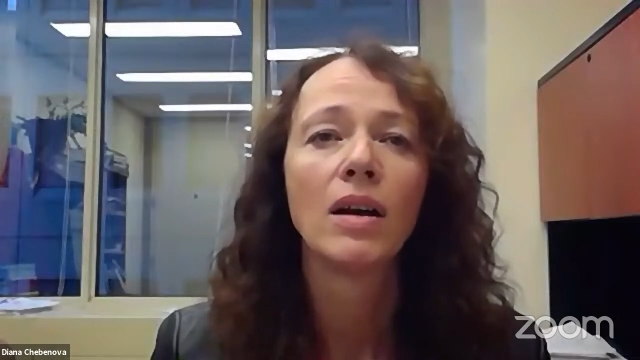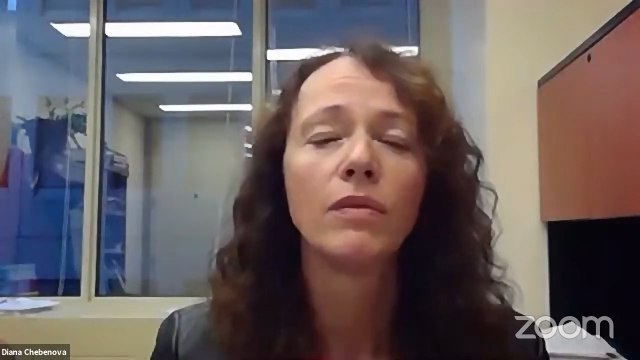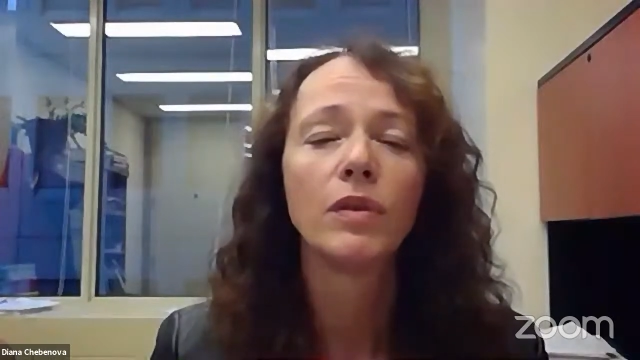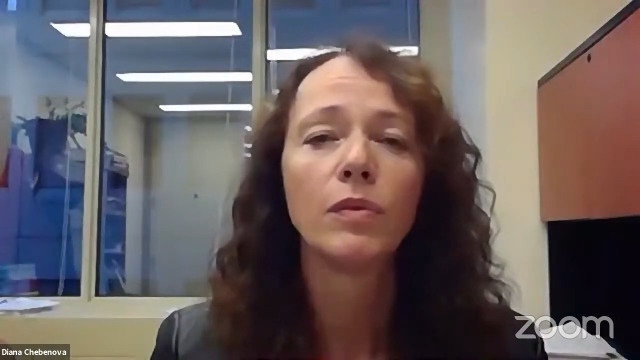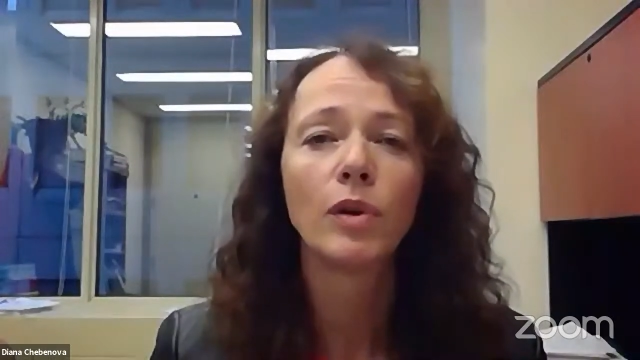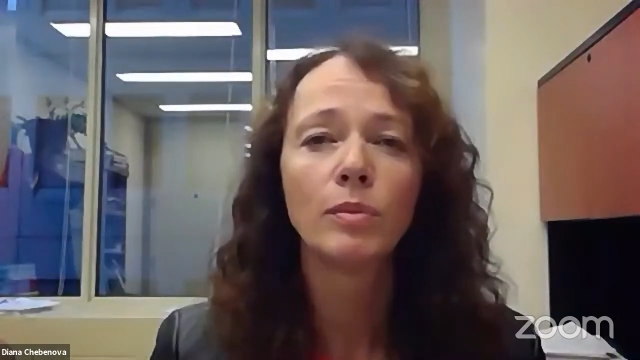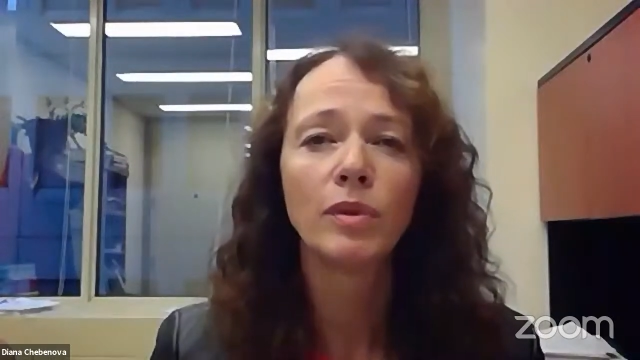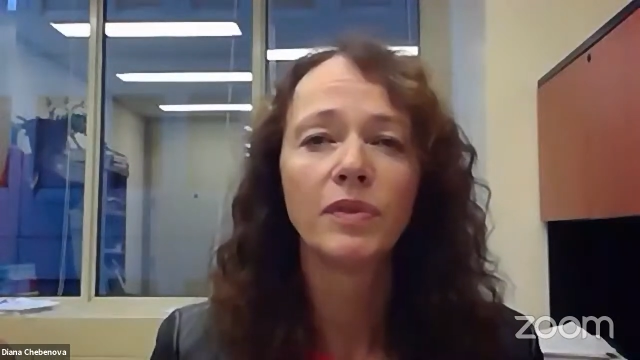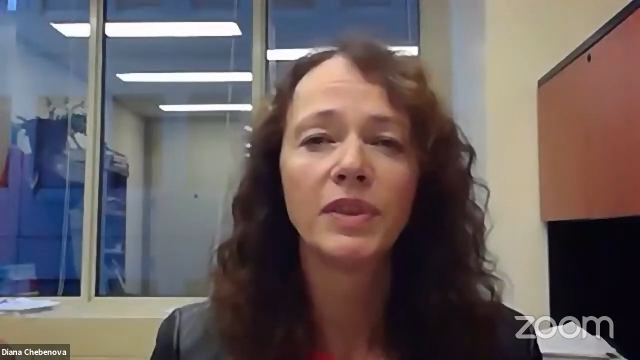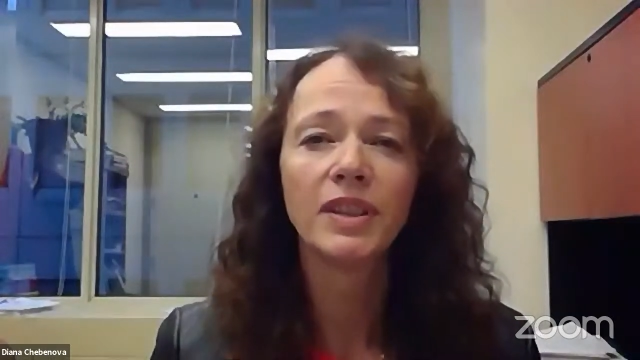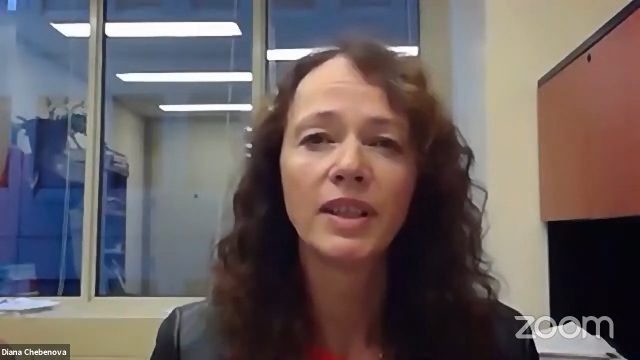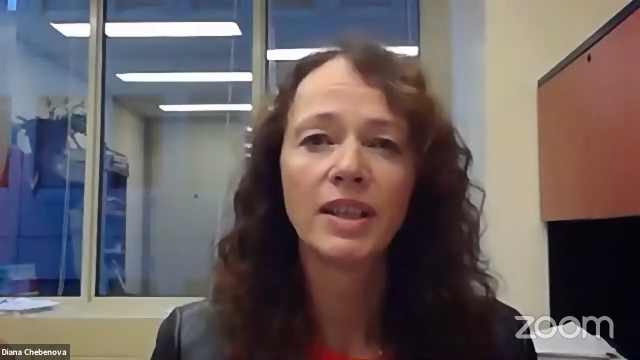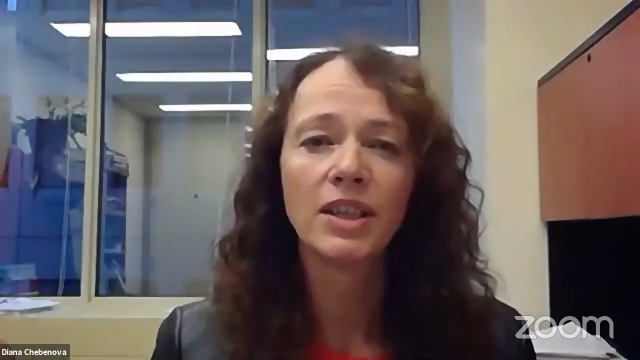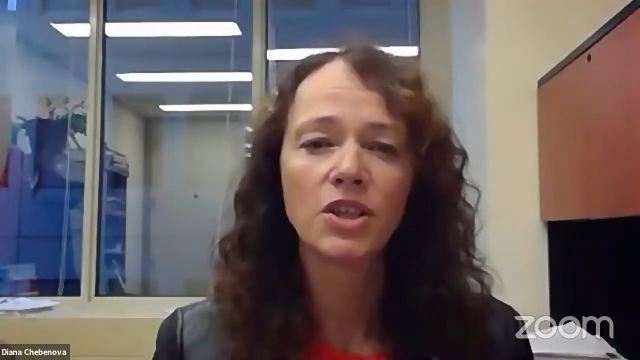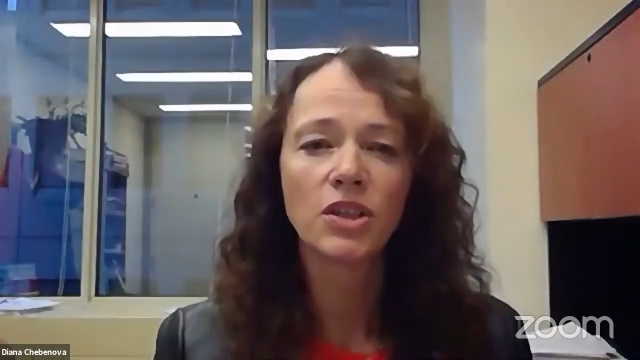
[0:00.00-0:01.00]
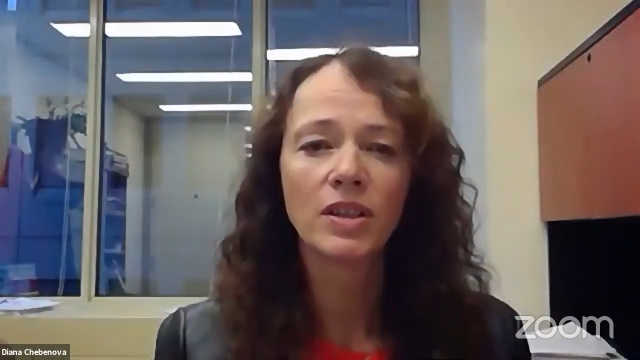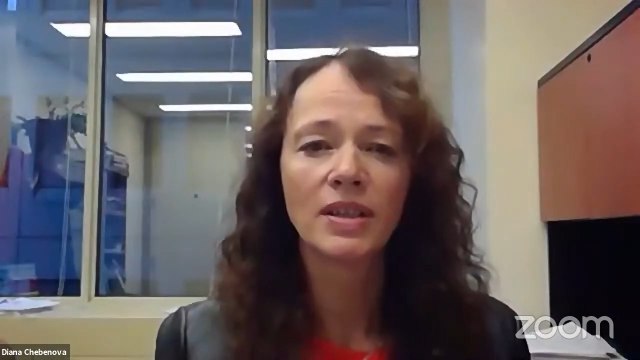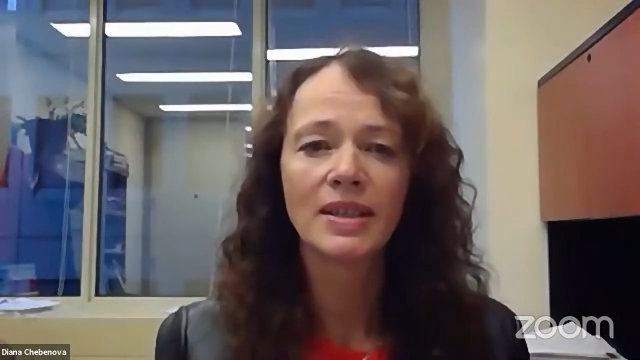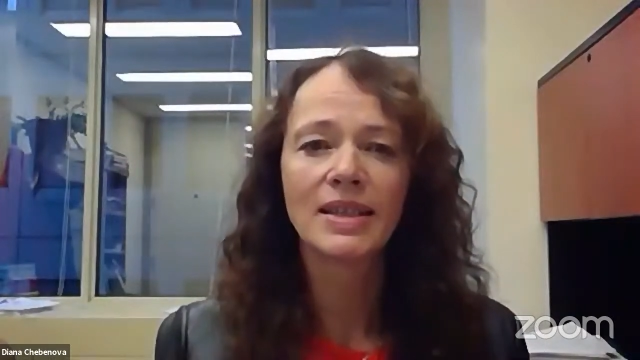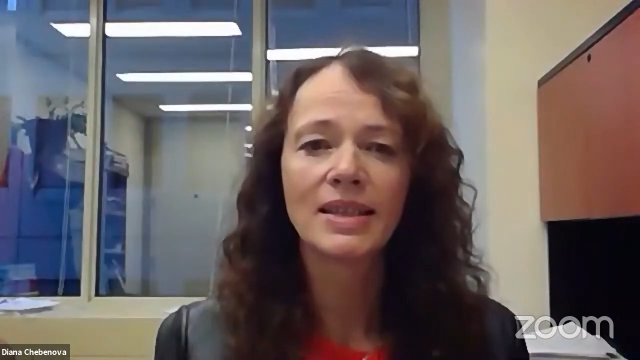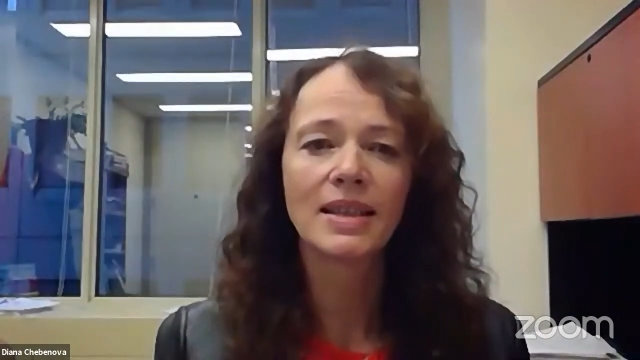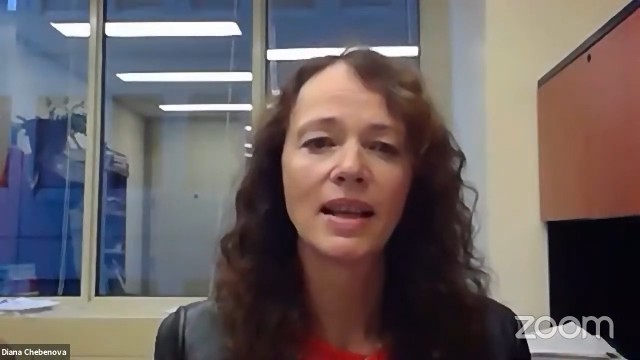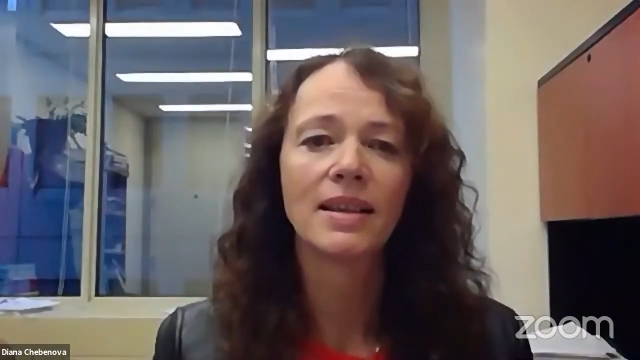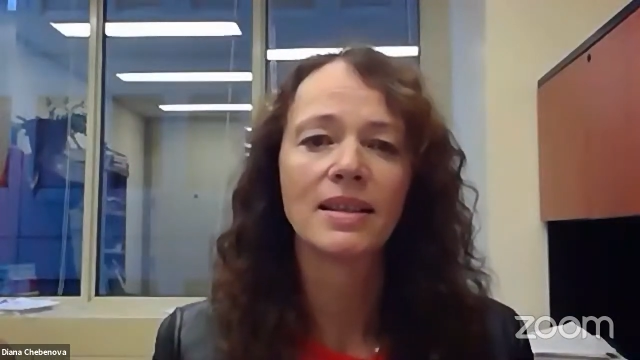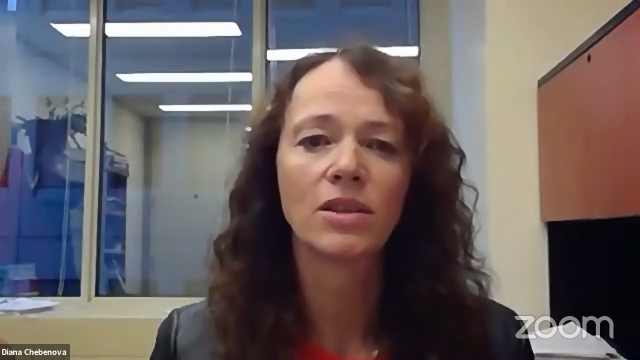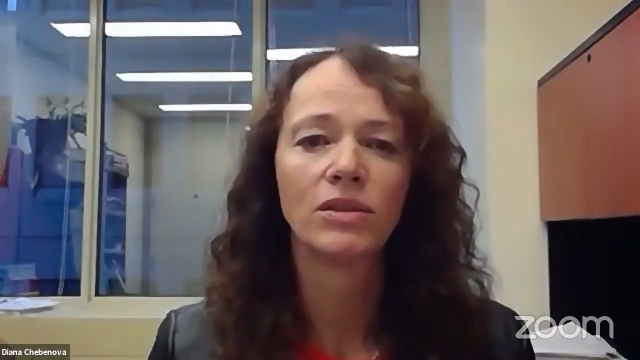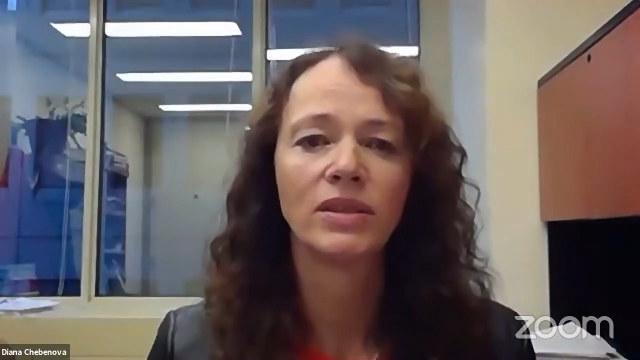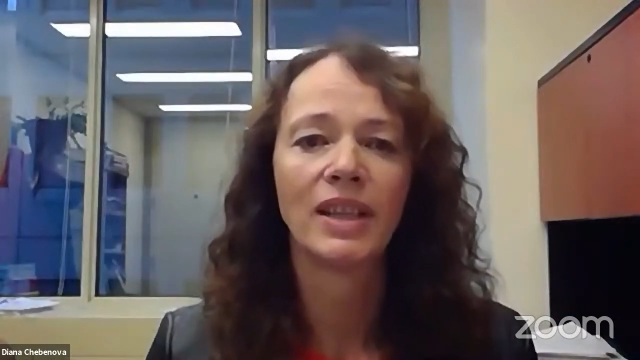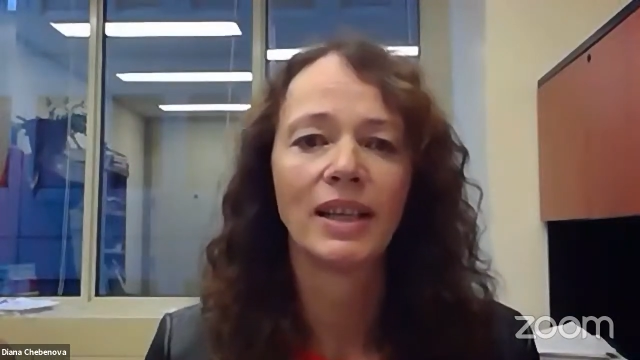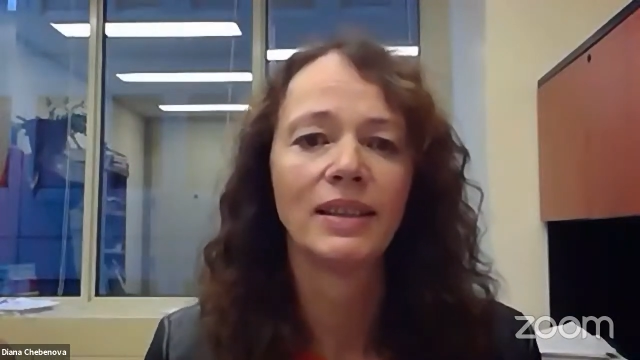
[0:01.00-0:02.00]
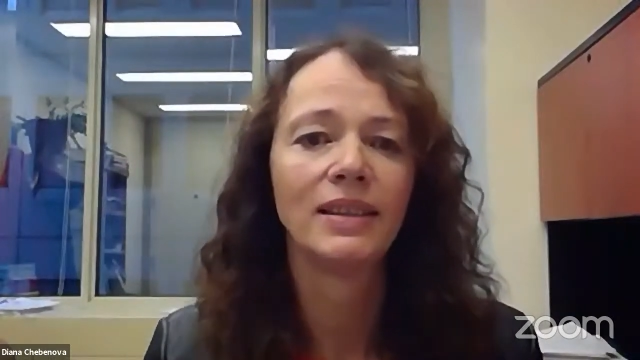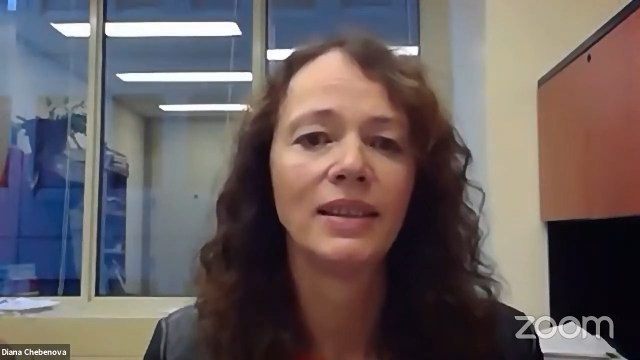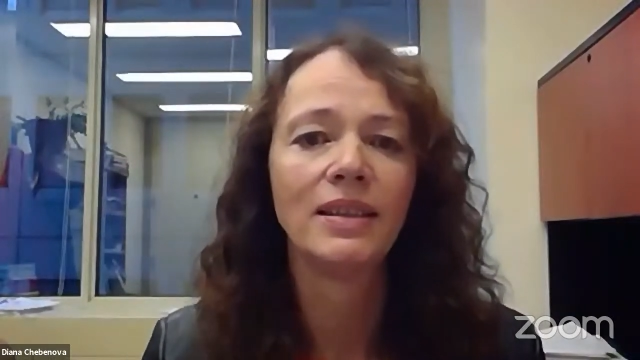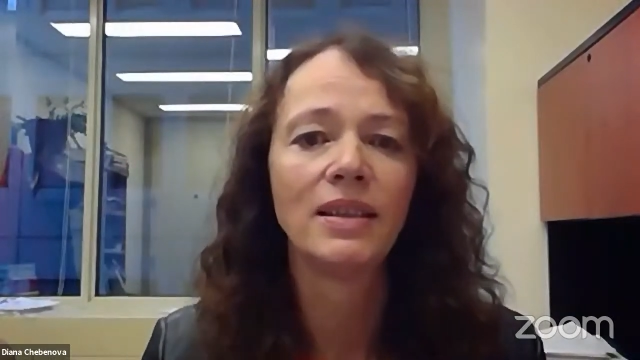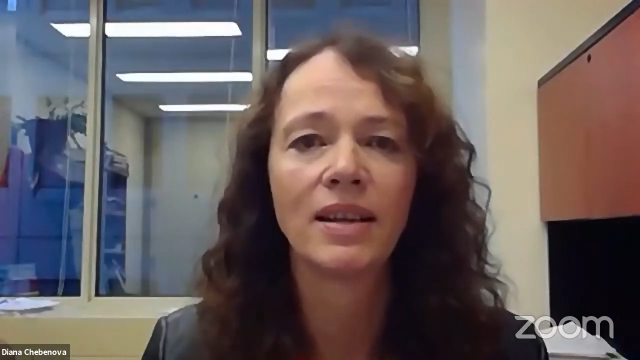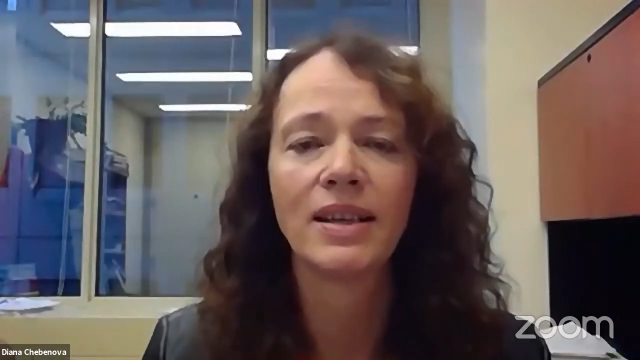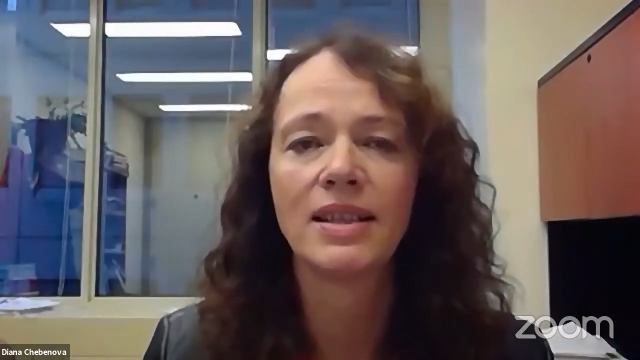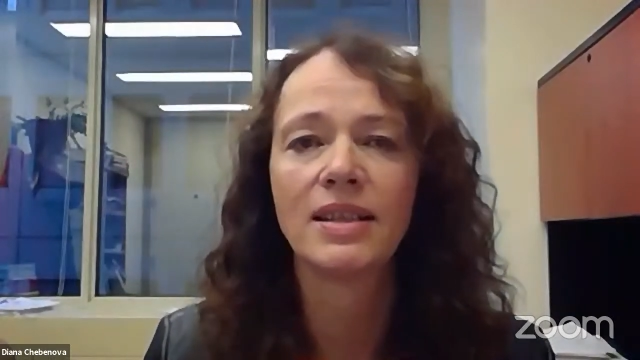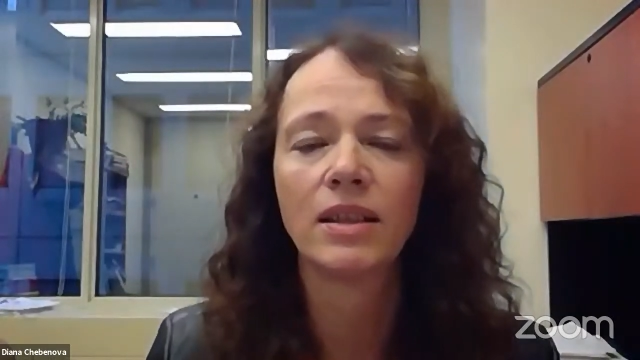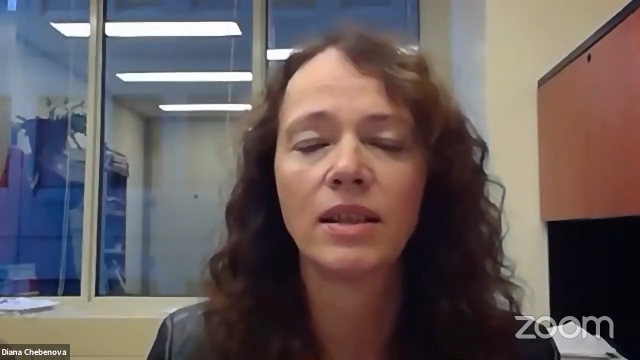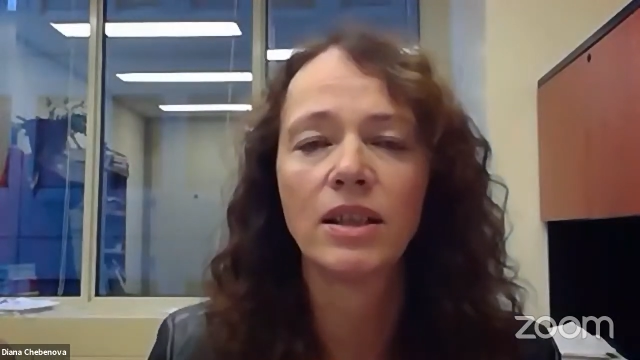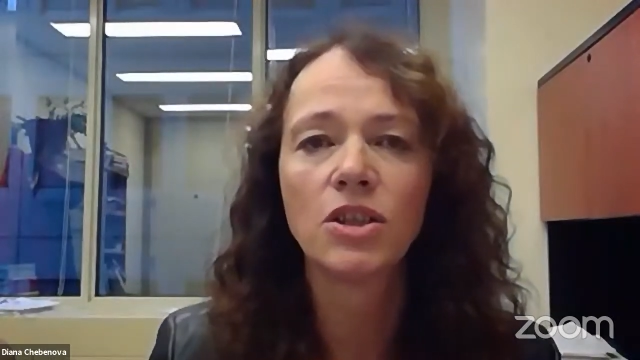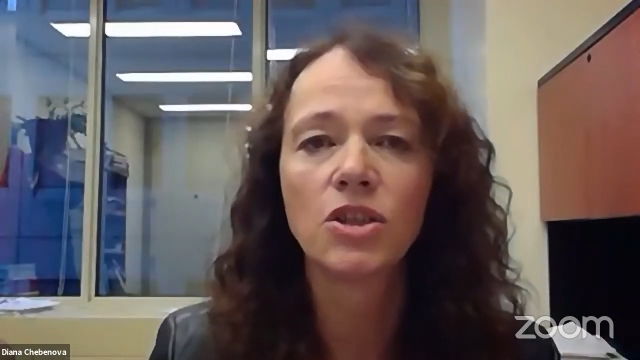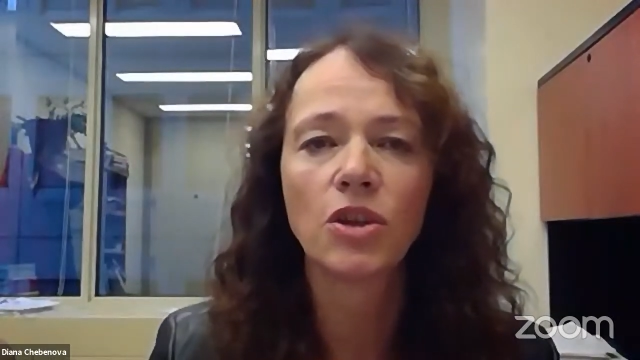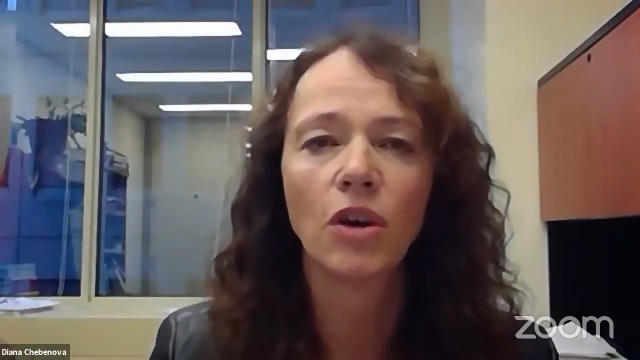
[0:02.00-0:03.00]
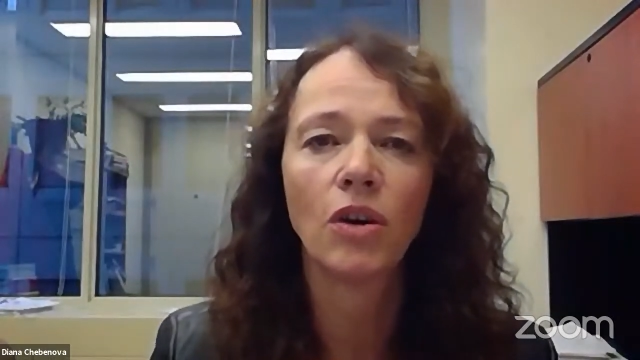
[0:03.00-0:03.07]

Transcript: The Forum of Federations has conducted a research